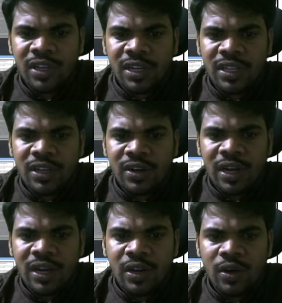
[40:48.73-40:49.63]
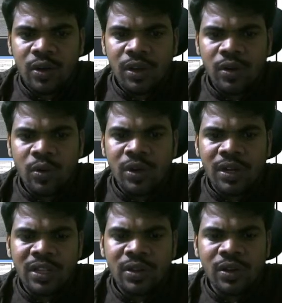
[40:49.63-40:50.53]
it is the right or wrong. No, it
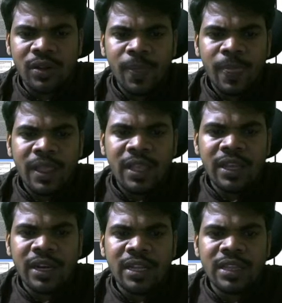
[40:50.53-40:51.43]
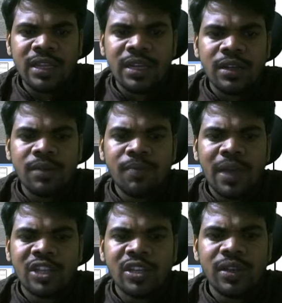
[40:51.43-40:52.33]
is wrong. Here it is the
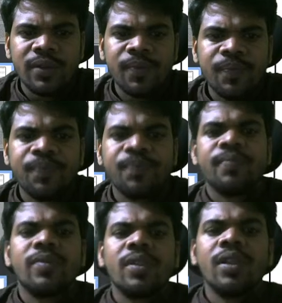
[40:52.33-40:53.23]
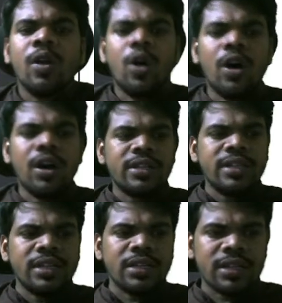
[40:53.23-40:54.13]
matching.
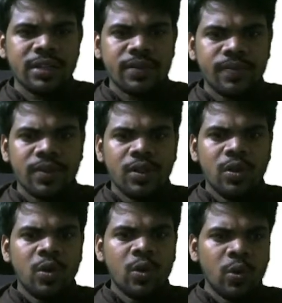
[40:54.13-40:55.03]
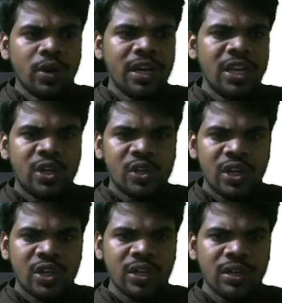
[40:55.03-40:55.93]
Auxins, root
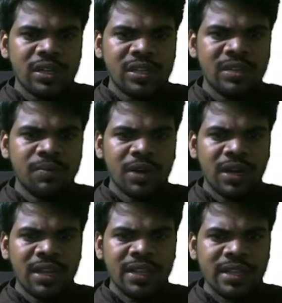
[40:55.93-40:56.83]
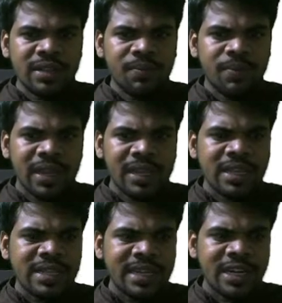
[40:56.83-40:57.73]
initiation, gibberellins, breaking
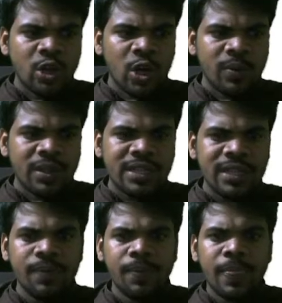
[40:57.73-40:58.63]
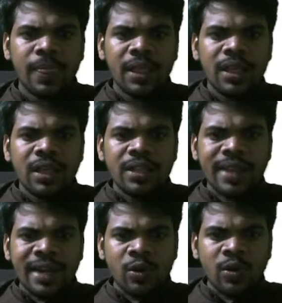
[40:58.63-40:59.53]
seed dormancy,
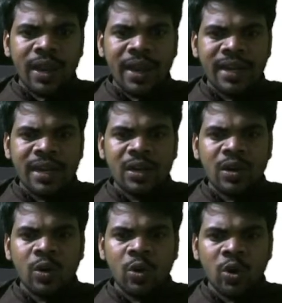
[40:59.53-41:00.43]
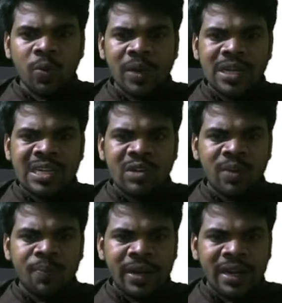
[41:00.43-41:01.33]
cytokinin, chloroplast
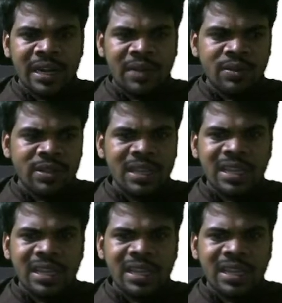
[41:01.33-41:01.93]
development in leaves,